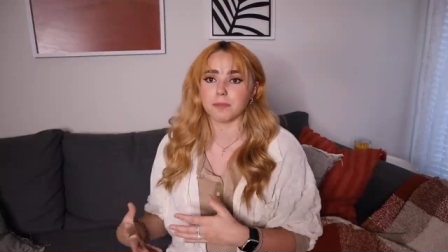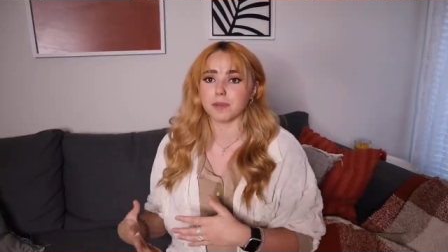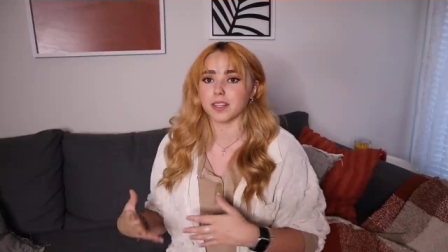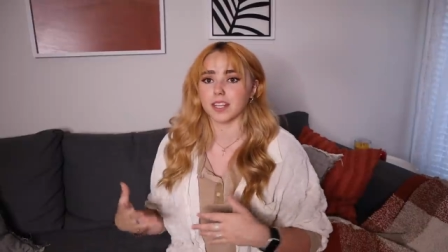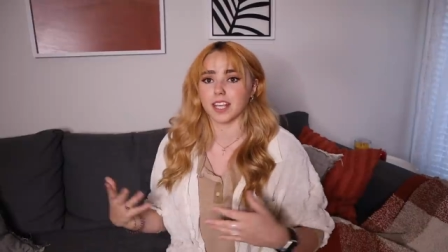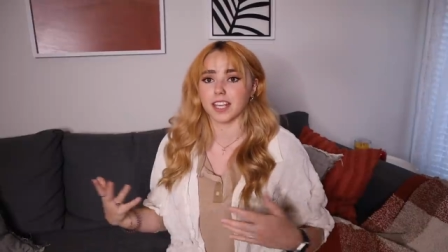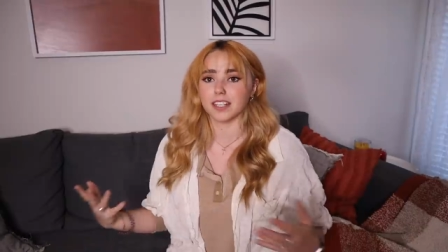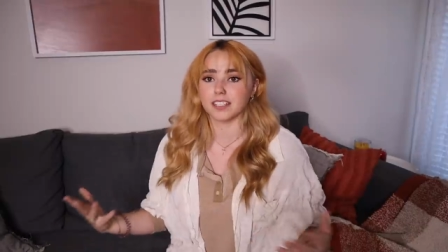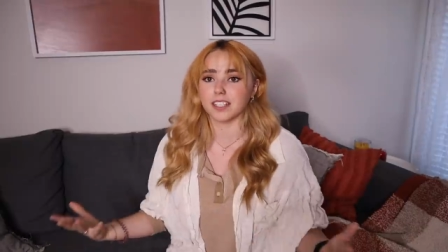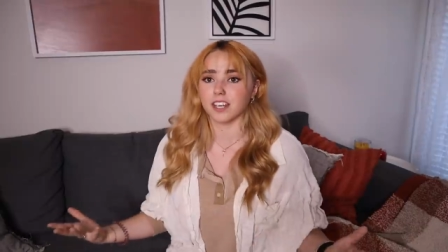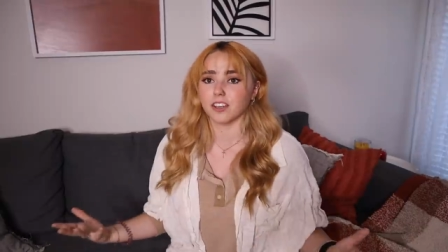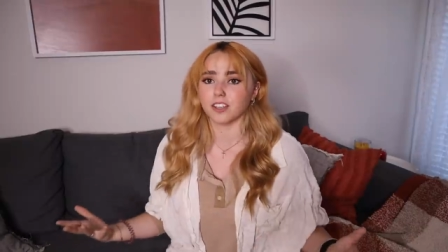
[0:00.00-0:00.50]
and
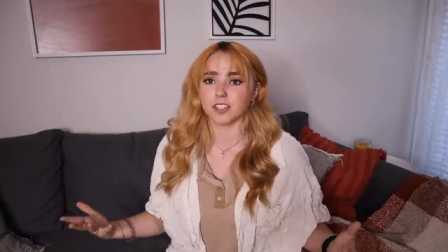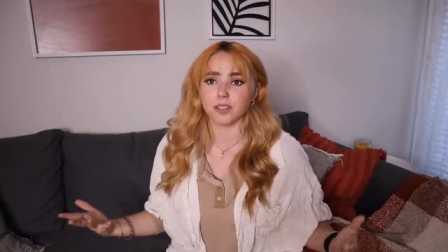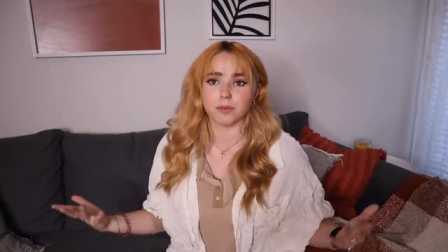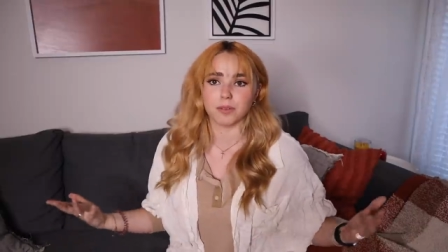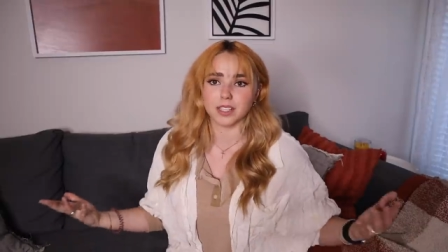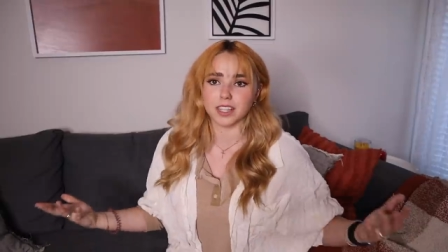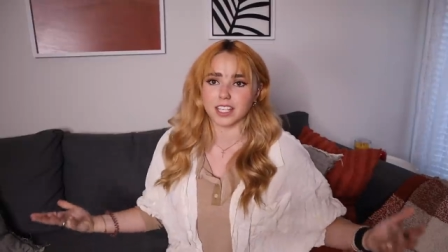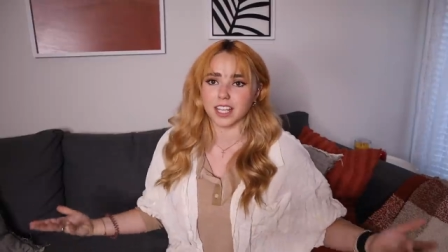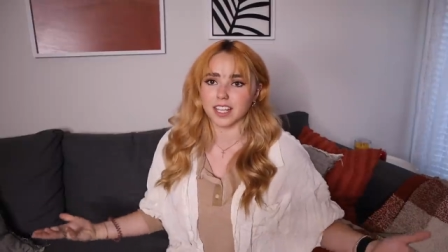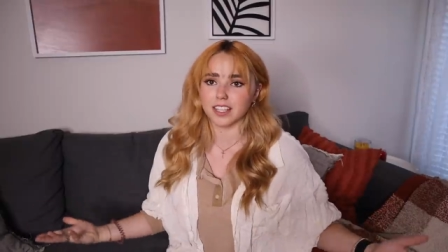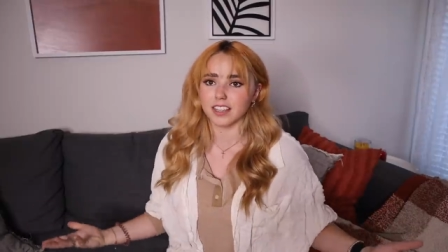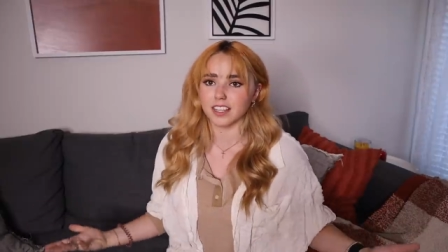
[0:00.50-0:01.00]
they tell you
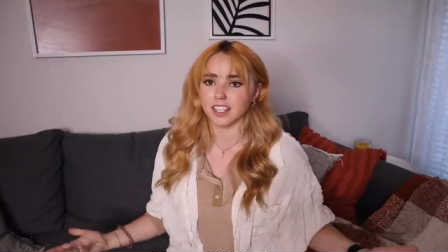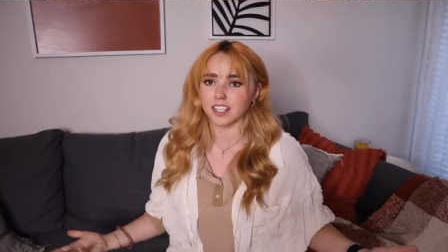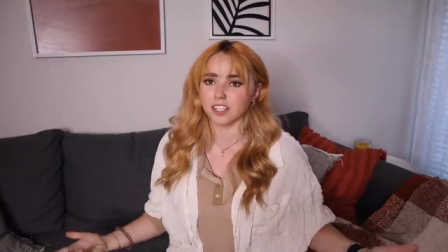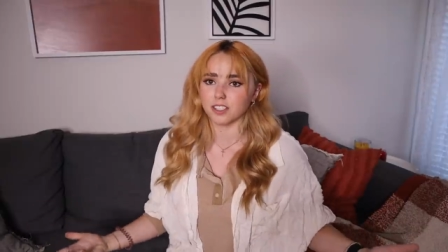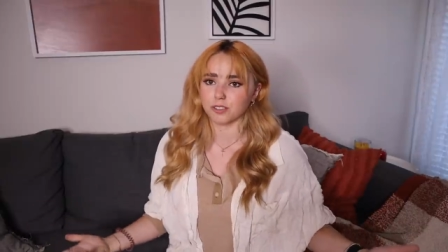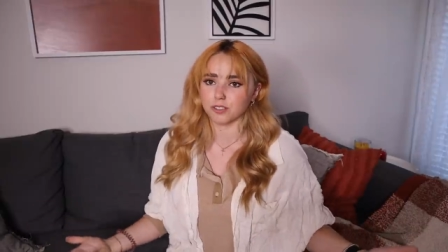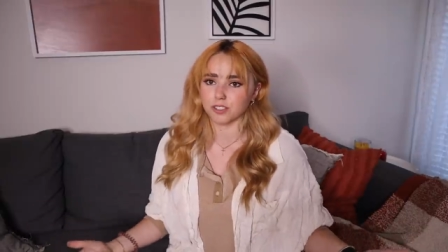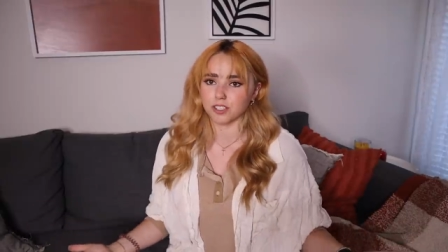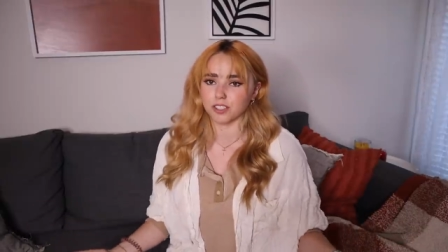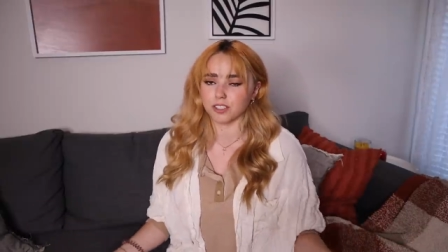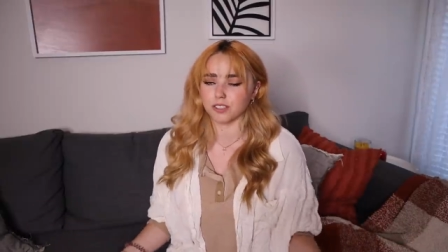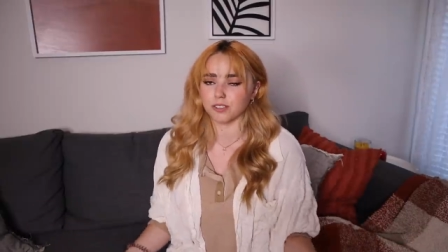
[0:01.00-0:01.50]
what they think
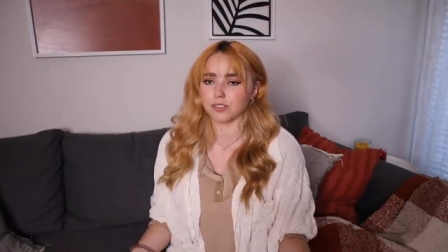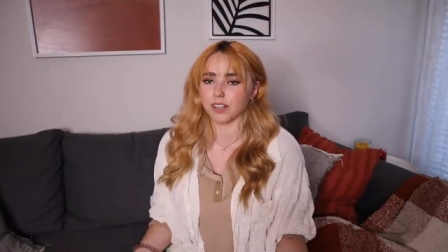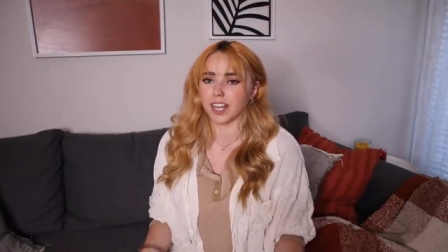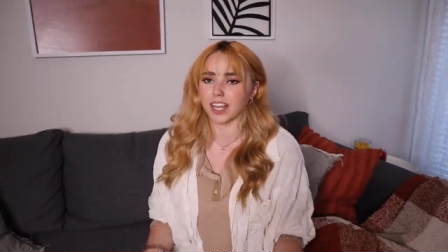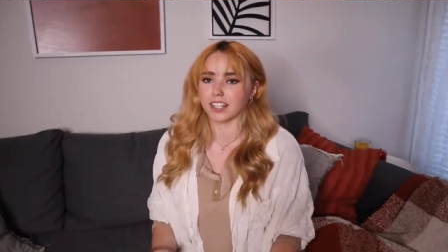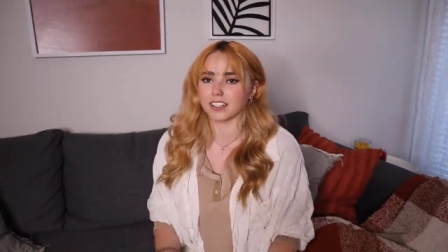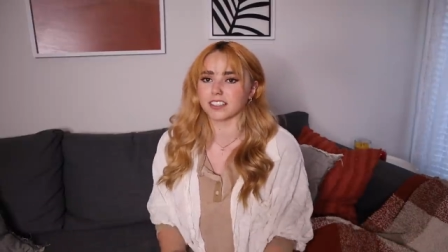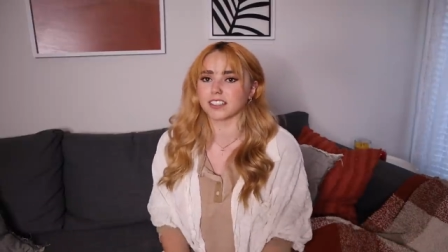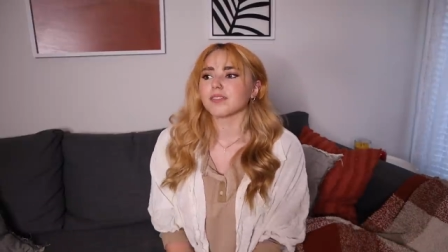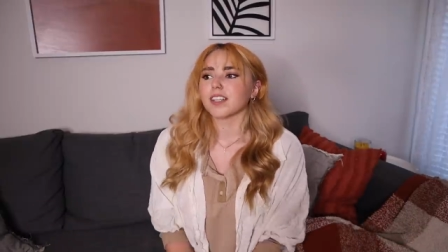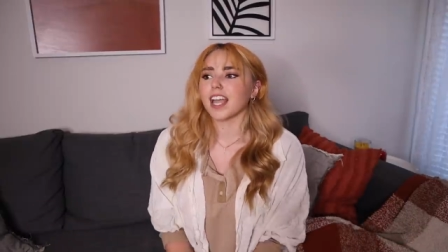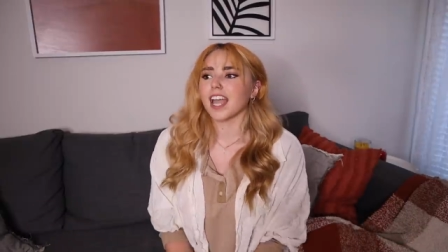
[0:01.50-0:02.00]
you should do
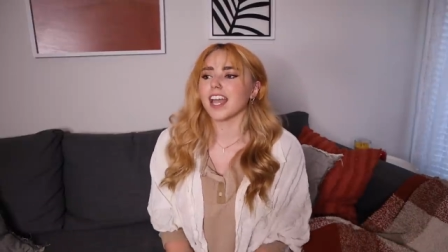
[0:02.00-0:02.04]
next